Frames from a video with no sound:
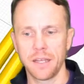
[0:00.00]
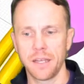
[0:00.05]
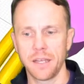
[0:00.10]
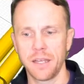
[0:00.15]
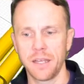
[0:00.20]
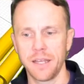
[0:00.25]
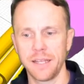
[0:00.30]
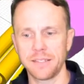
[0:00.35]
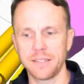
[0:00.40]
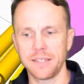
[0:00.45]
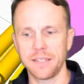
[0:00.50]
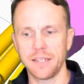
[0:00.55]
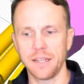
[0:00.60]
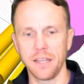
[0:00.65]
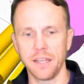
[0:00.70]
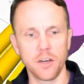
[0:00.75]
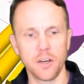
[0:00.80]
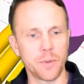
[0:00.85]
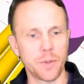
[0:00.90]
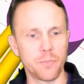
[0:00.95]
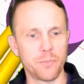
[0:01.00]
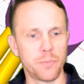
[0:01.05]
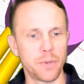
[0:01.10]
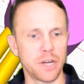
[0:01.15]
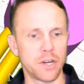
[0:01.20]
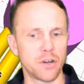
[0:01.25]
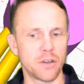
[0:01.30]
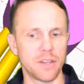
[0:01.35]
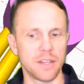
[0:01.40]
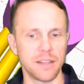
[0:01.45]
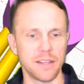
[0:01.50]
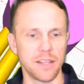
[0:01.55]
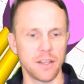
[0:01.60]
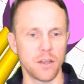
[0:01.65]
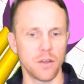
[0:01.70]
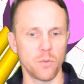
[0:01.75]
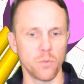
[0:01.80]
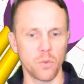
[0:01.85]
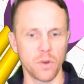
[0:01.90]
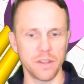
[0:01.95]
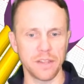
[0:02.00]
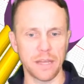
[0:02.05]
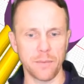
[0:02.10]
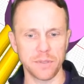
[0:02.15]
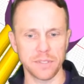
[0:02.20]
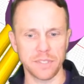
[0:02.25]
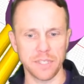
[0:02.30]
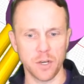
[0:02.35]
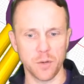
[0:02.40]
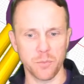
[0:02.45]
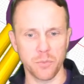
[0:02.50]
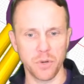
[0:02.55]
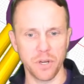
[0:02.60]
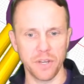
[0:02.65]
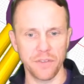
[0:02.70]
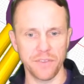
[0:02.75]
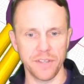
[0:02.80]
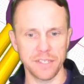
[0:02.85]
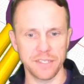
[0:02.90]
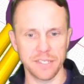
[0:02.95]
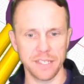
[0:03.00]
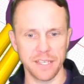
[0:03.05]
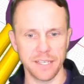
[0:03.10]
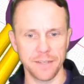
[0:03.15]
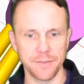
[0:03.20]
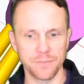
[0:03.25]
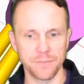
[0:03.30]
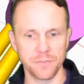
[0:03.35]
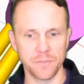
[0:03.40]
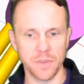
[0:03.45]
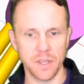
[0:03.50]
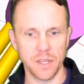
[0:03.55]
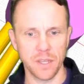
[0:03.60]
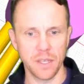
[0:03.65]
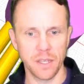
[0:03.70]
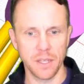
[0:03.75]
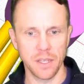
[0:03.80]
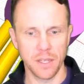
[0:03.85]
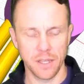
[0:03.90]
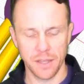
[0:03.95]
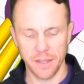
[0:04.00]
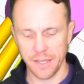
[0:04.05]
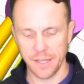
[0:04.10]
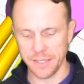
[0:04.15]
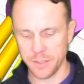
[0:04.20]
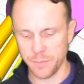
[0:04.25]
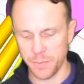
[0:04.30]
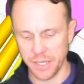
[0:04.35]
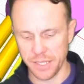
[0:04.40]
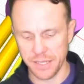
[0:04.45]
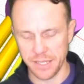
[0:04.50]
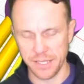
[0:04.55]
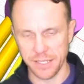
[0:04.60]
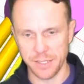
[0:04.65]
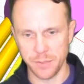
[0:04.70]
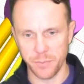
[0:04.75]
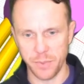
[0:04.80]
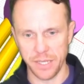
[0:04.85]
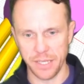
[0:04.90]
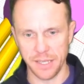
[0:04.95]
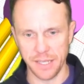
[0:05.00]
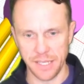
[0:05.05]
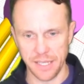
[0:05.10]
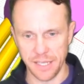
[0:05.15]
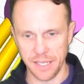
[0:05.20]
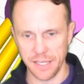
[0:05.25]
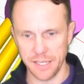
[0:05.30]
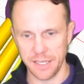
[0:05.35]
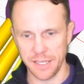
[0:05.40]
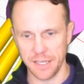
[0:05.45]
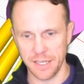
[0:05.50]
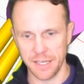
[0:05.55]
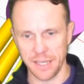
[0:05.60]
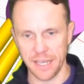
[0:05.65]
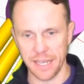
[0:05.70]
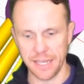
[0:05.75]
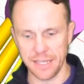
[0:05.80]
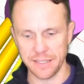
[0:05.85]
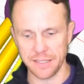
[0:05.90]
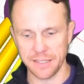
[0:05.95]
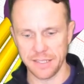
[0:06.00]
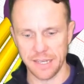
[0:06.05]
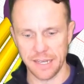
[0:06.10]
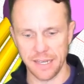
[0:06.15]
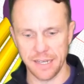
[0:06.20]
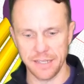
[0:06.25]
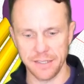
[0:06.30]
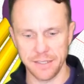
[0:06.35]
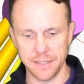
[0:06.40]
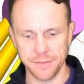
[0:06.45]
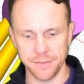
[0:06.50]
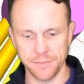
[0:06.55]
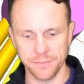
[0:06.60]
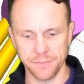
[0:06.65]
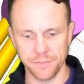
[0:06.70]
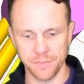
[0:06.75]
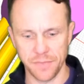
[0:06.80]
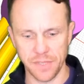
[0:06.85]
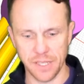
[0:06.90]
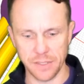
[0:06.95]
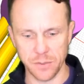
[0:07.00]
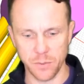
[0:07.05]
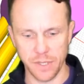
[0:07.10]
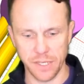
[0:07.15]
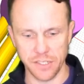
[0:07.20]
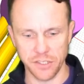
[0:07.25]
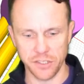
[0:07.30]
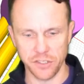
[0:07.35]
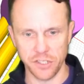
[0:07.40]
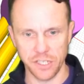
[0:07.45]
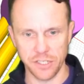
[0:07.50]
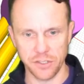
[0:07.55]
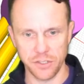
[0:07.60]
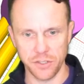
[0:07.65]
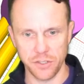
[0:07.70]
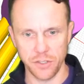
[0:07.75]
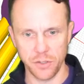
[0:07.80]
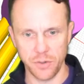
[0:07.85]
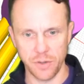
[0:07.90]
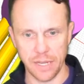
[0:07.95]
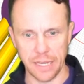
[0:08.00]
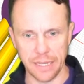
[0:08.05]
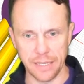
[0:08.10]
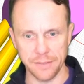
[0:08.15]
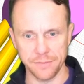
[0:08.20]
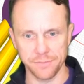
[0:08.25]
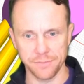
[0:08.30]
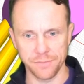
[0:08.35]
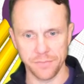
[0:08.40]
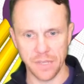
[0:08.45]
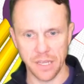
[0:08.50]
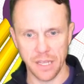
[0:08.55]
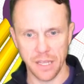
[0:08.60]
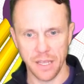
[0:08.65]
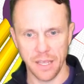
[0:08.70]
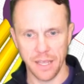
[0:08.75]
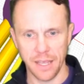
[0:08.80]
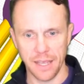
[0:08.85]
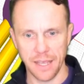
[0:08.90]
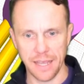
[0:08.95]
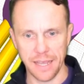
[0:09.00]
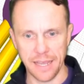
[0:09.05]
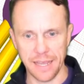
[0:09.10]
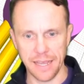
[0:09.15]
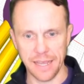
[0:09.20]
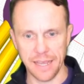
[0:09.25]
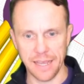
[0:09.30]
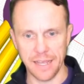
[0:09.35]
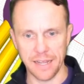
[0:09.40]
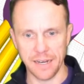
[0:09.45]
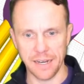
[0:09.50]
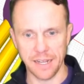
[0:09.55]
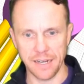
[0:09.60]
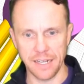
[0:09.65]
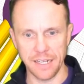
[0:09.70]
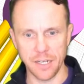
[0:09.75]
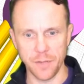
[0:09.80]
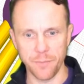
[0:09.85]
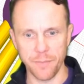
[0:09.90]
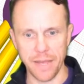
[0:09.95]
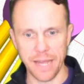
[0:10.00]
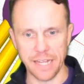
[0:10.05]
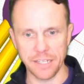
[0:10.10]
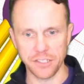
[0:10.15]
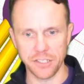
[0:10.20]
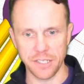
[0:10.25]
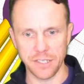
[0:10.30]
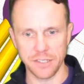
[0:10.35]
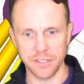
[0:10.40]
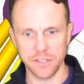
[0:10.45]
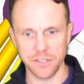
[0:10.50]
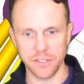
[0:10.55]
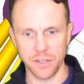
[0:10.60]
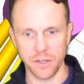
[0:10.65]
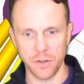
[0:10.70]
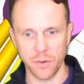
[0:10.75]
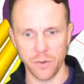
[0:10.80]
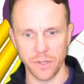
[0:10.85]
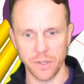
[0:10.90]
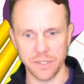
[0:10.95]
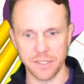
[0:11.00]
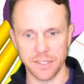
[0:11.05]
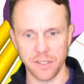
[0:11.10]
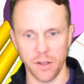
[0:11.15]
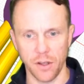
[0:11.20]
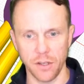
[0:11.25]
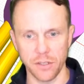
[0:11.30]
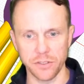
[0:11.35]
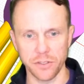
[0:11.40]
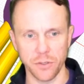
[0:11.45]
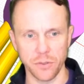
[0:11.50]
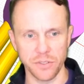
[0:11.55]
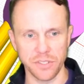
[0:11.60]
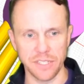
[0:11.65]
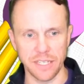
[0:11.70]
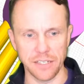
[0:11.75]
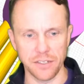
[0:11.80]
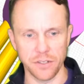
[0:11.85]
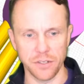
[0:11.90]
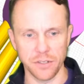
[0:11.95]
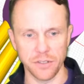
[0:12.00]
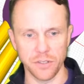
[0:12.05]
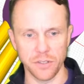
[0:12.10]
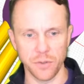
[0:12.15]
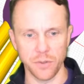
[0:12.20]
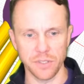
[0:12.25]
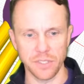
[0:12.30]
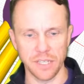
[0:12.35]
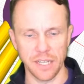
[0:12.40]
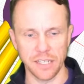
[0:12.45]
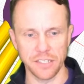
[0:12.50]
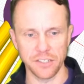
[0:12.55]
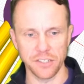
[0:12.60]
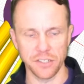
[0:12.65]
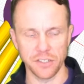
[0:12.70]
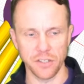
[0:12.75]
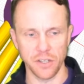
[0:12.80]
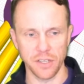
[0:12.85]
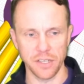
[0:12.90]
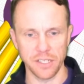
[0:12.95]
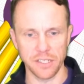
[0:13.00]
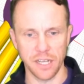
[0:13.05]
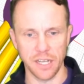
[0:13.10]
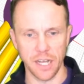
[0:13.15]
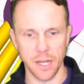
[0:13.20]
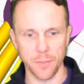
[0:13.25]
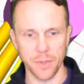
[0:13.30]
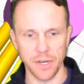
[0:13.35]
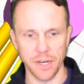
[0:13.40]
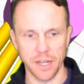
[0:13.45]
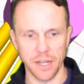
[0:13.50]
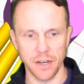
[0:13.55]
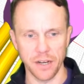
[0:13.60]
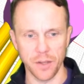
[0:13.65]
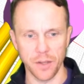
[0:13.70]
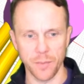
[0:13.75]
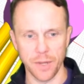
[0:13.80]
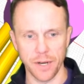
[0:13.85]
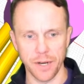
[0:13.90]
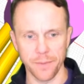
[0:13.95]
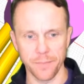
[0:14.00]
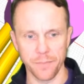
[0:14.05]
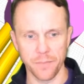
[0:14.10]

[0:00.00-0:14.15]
It's a little bit bigger than the one that was there previously. Let's make this be the 8 size. That's why I just changed it to 8. And I need to match it so it's also centered, so it's not just on the top and not on the bottom.